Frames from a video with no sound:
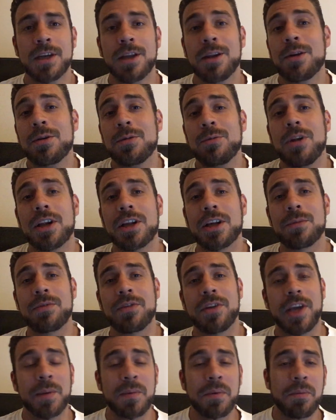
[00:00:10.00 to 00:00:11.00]
Hello and welcome
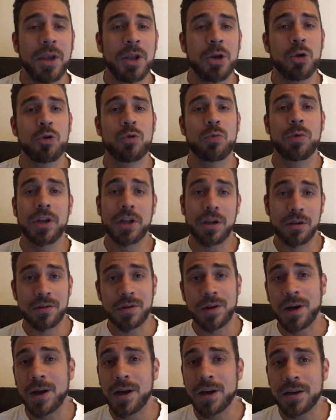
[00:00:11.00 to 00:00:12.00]
to MMAnytt Real
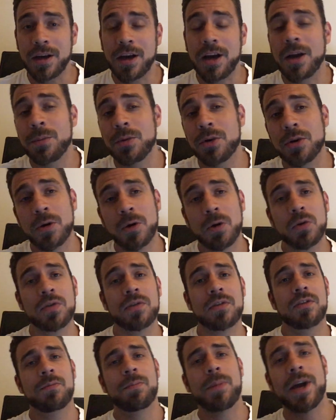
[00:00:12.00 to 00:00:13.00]
Talk. I'm your host,
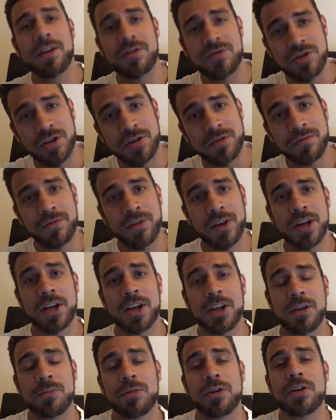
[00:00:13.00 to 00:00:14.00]
Sebastian
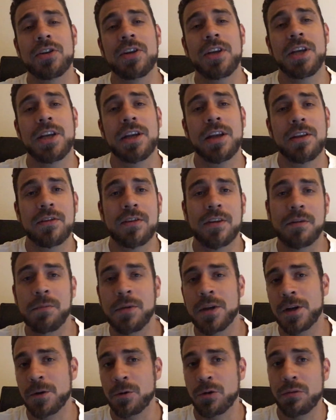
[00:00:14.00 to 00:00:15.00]
Vendel Martinez. I've
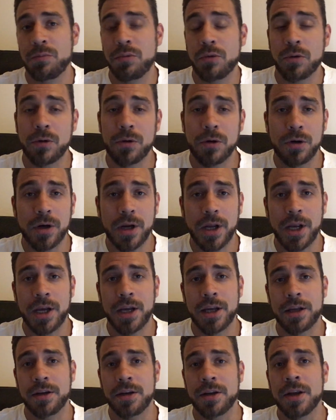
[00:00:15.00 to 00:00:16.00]
been a reporter
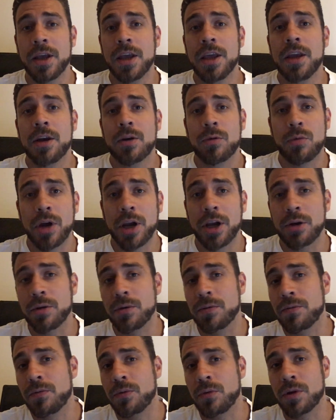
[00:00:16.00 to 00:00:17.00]
and writer
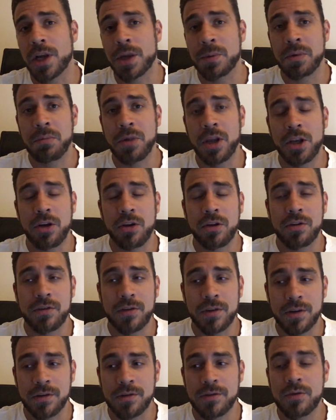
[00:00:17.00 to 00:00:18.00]
for MMAnytt
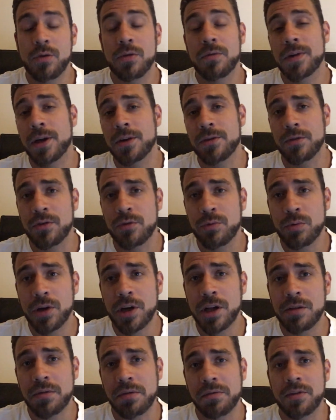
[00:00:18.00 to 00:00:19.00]
since
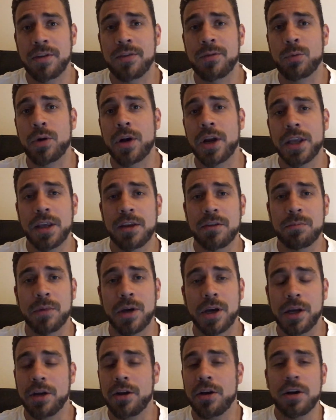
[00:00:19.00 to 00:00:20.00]
2012, and this is where I give
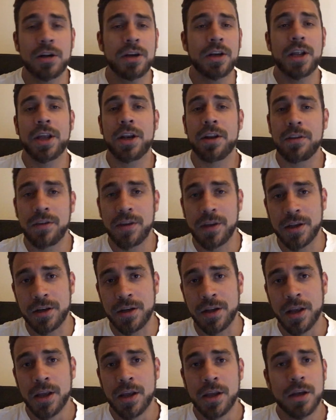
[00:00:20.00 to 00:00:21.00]
my
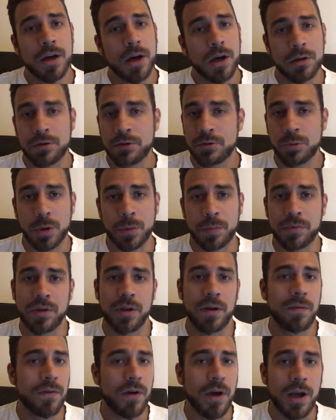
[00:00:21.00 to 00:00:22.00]
unedited,
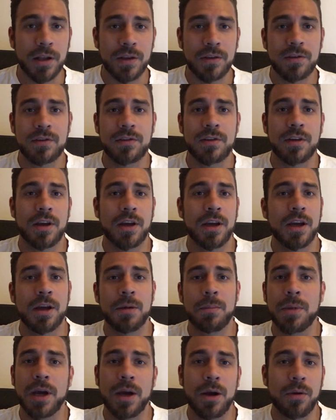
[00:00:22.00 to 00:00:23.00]
unscripted thoughts
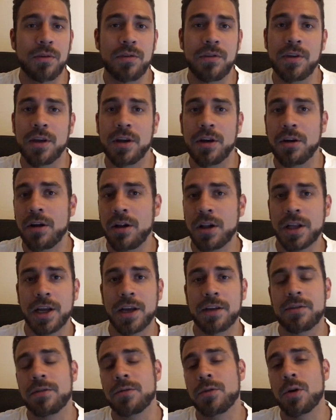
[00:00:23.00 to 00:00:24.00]
about uh, all
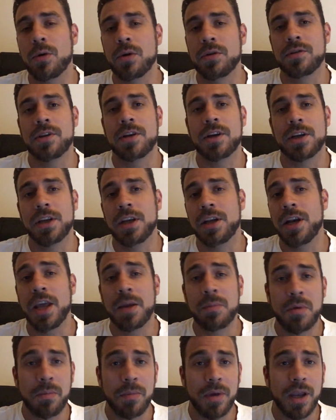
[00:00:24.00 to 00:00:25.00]
kinds of goings on in
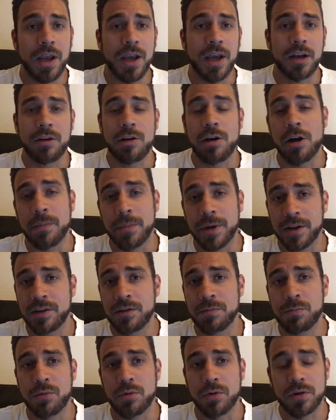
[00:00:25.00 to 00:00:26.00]
MMA and combat
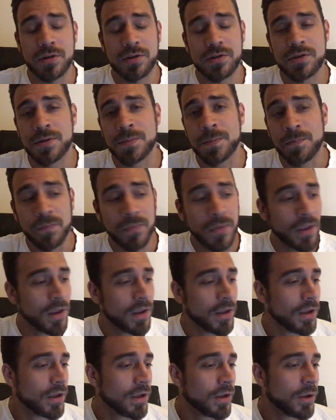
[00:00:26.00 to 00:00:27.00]
sports.
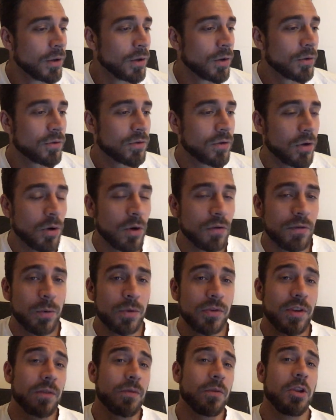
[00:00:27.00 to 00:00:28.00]
So there
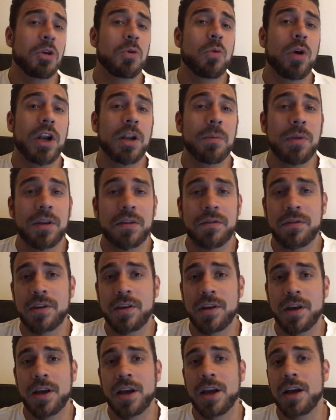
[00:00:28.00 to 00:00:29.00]
was definitely quite a bit
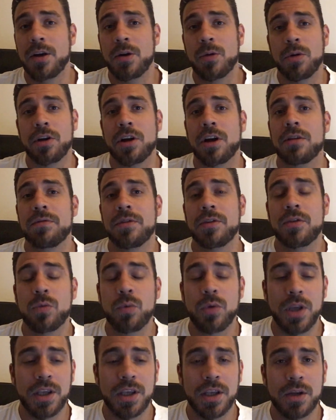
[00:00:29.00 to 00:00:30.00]
uh, going on this
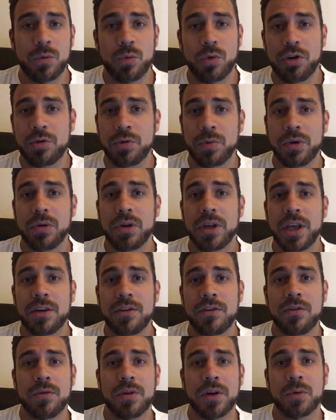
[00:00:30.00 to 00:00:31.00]
weekend, which we will
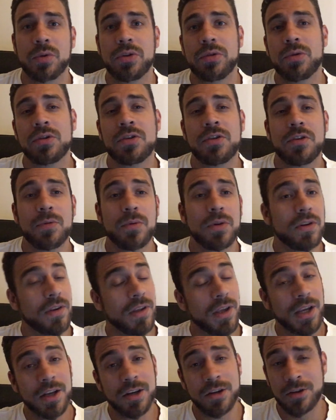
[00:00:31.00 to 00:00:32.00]
get to, and we will do it
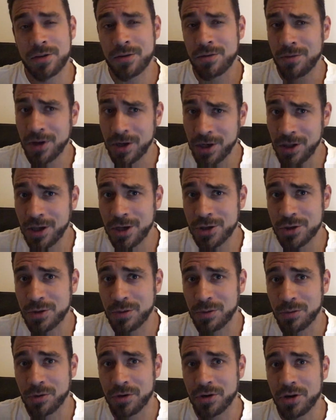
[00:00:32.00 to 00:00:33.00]
in
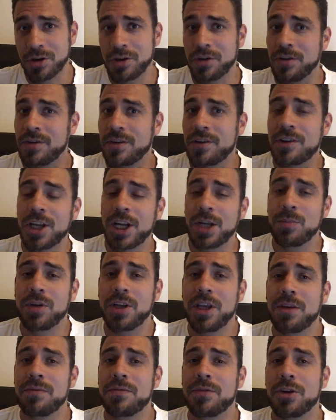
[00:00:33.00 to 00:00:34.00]
chronological order because it's time to
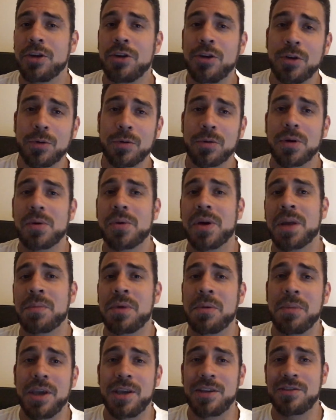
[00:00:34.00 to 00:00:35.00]
give the Euro
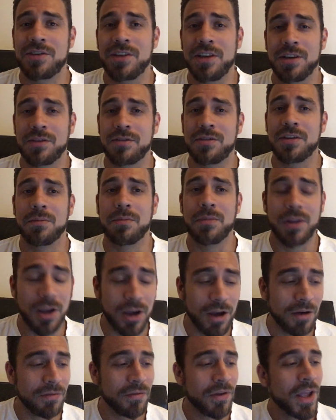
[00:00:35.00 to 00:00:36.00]
MMA scene some
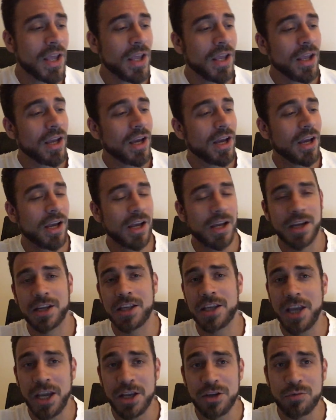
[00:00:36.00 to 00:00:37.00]
love. Uh,
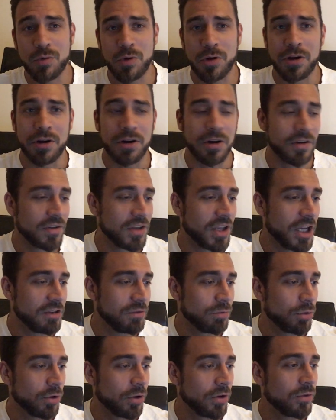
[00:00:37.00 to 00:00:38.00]
Cage Warriors, Cage
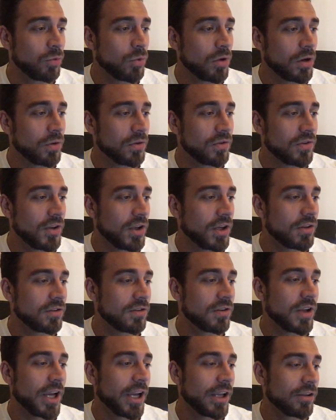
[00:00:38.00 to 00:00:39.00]
Warriors 106,
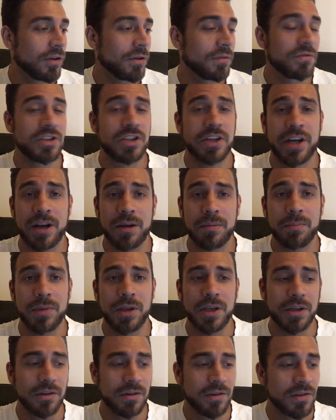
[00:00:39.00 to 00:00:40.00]
Night of
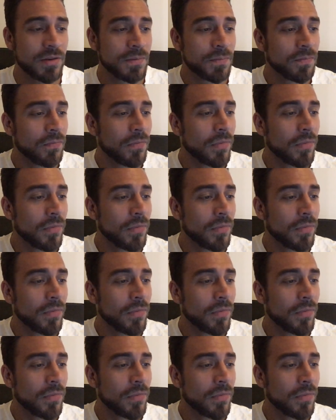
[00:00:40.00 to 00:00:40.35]
Champions.